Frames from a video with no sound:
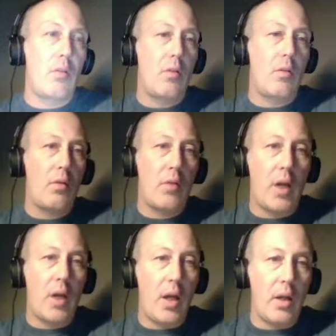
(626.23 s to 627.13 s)

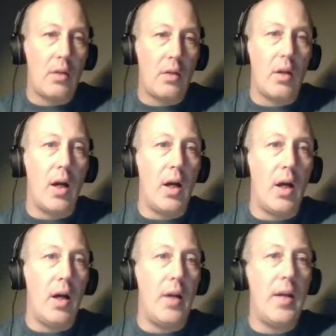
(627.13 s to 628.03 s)
Okay, uh,
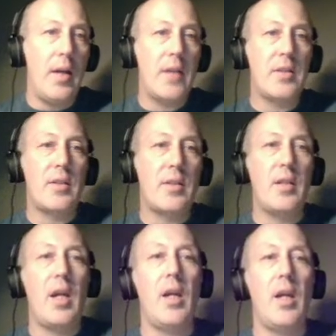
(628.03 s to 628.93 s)
next
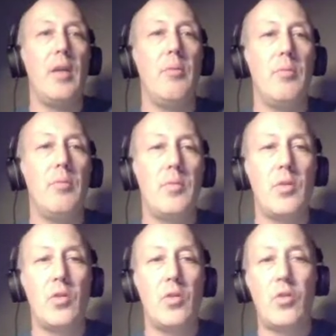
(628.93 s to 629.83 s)
game
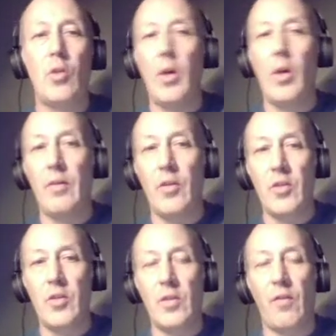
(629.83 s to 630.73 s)
Detroit versus
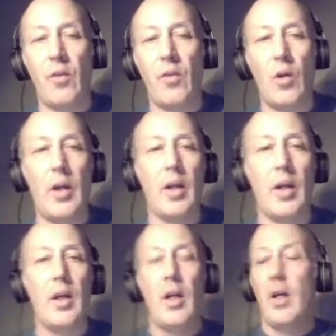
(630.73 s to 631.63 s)
Florida.
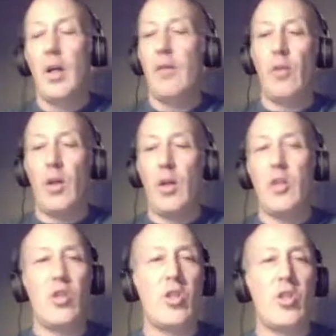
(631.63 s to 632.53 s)
Florida just
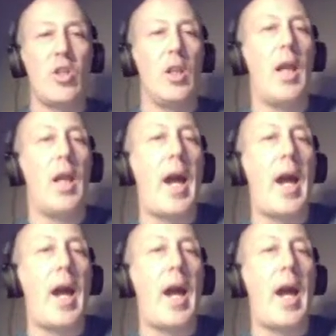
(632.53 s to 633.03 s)
shellacked